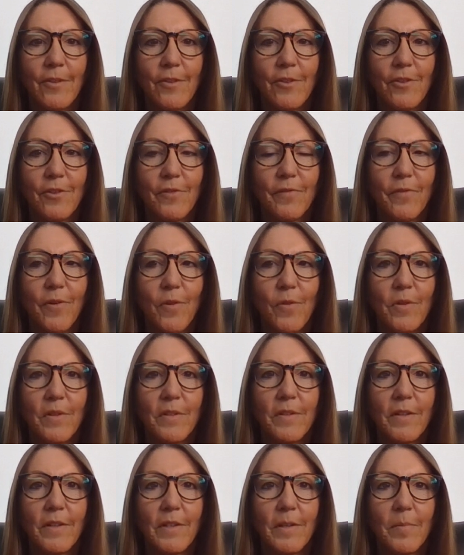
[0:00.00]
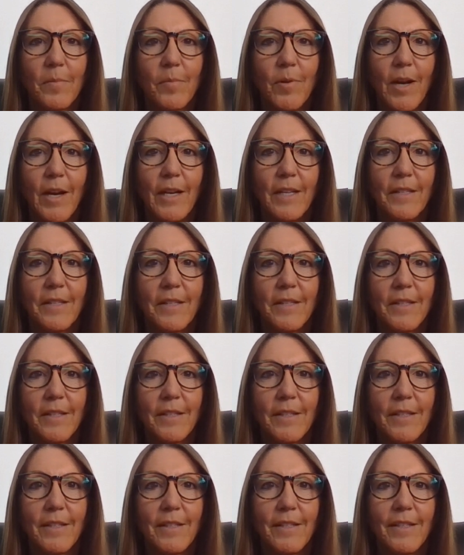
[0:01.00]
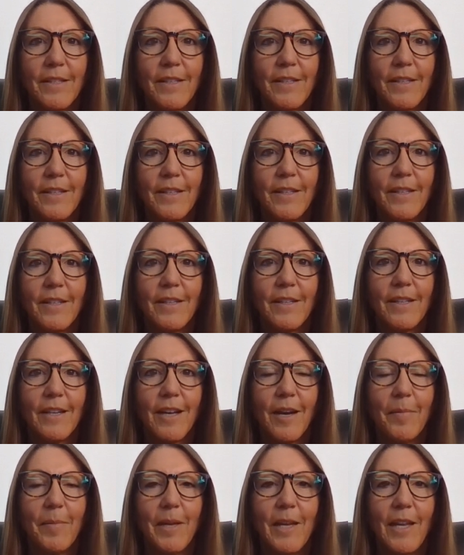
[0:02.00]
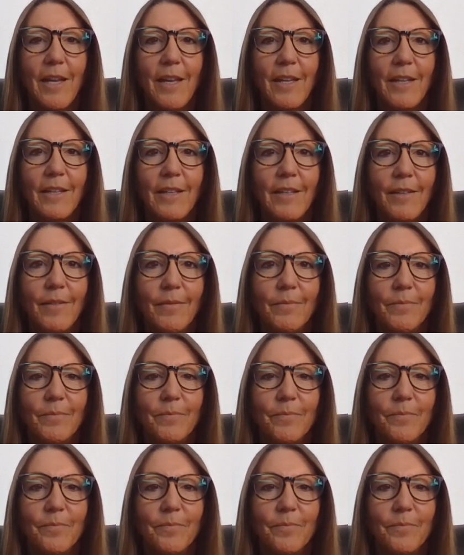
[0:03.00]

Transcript: Just focus on the breath coming in